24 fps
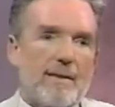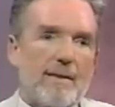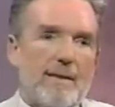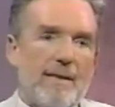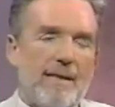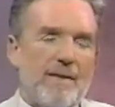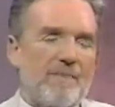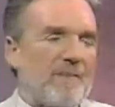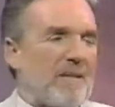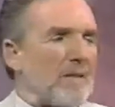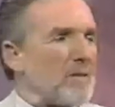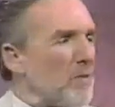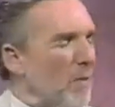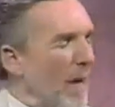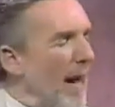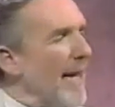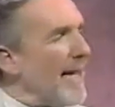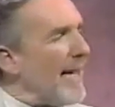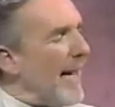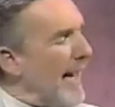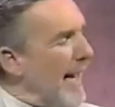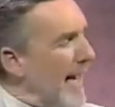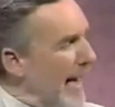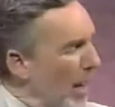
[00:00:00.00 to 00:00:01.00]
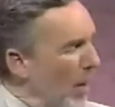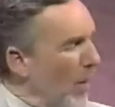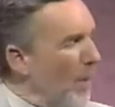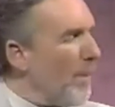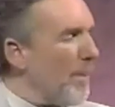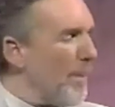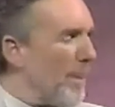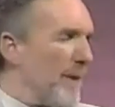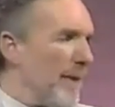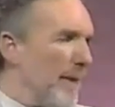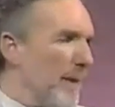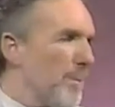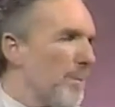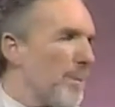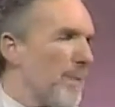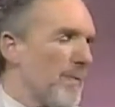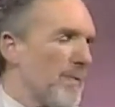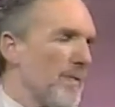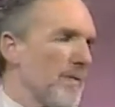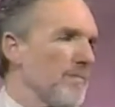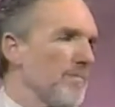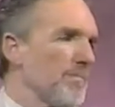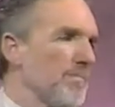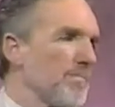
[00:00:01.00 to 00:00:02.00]
If you try to help
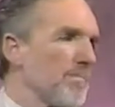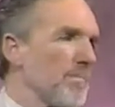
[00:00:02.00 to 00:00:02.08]
people,